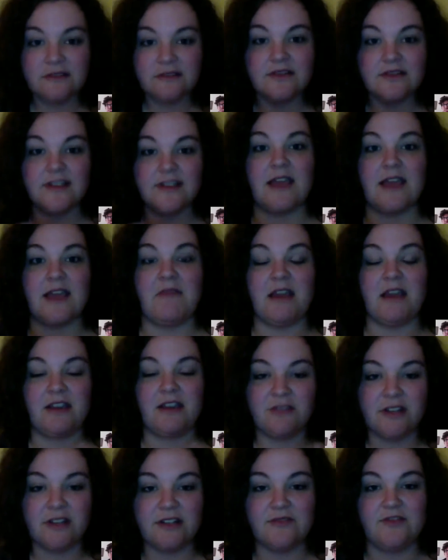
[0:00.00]
get my
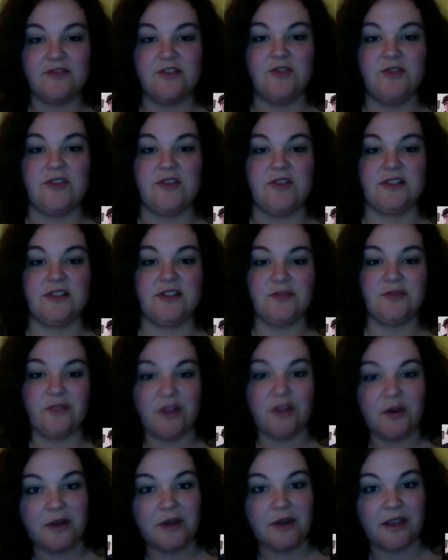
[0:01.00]
creative juices
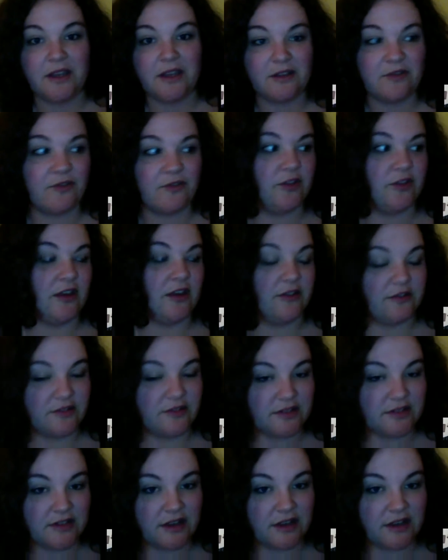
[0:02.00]
flowing for the other
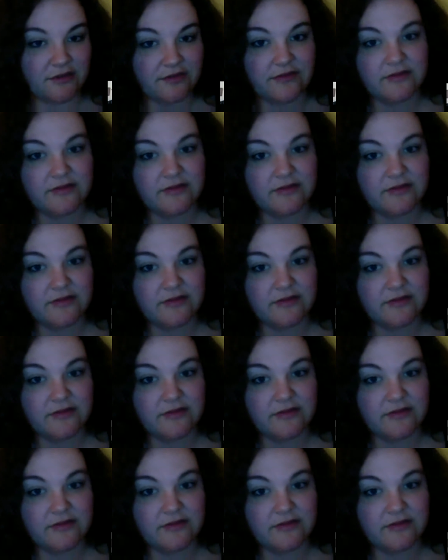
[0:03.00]
stuff.